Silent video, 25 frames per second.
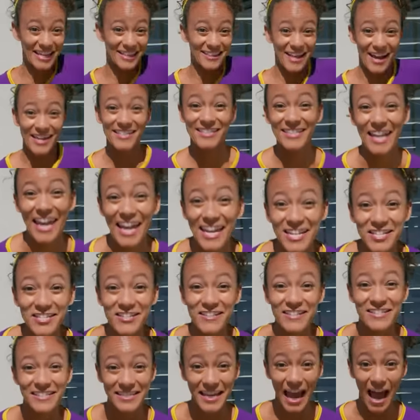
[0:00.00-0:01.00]
in Los
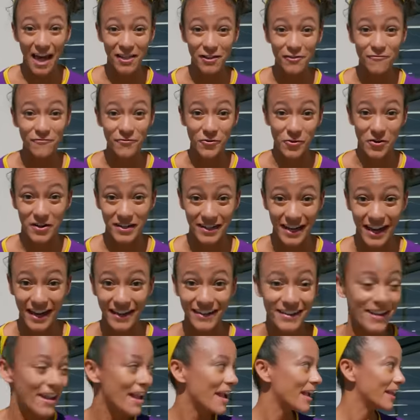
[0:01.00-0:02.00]
Angeles, California.
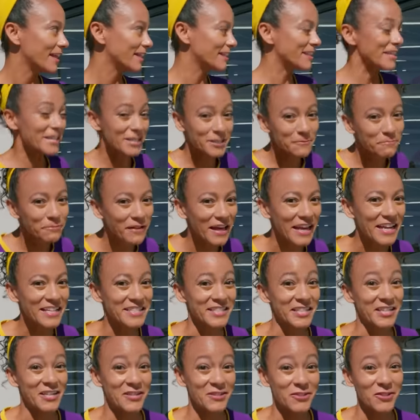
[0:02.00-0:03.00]
This
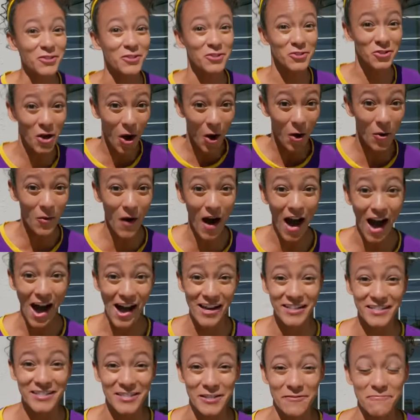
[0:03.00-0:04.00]
place is so
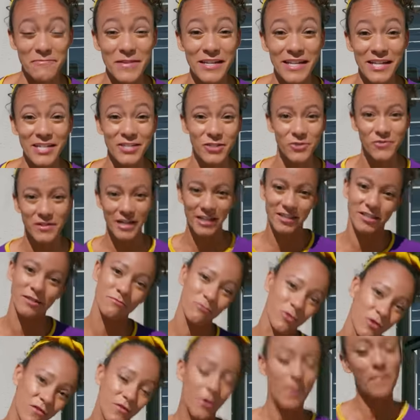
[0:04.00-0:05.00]
awesome because you get to
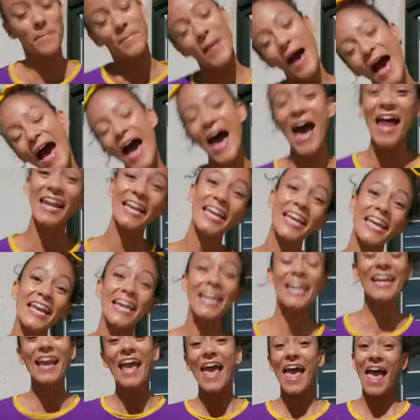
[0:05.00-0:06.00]
move your
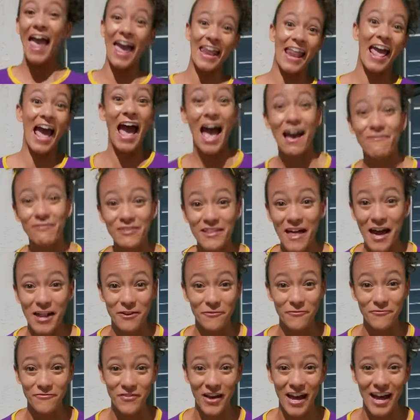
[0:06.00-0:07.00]
body and have a lot
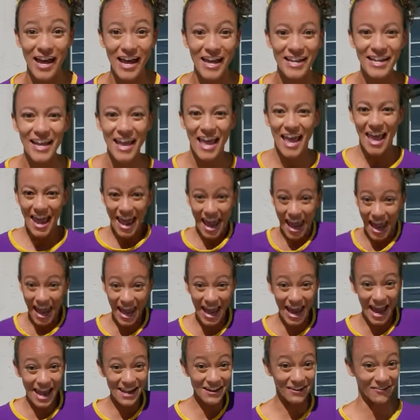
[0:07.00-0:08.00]
of
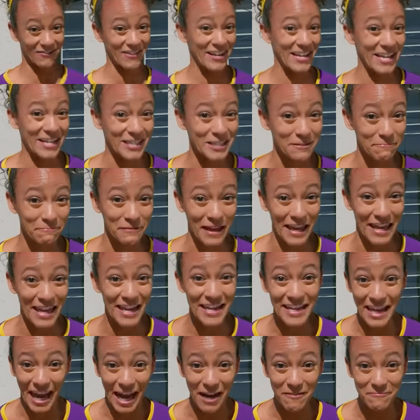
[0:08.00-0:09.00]
fun, and we get to play
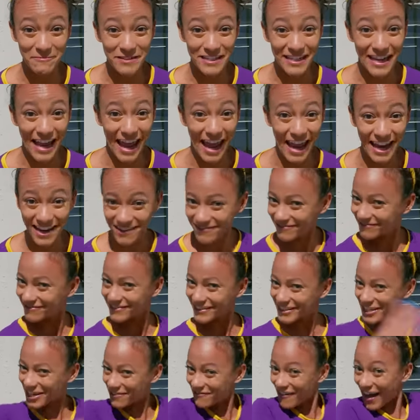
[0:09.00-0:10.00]
a game today.
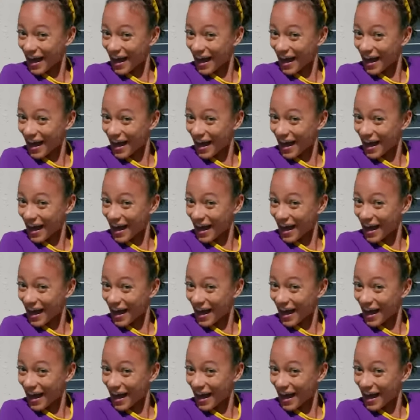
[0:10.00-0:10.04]
Come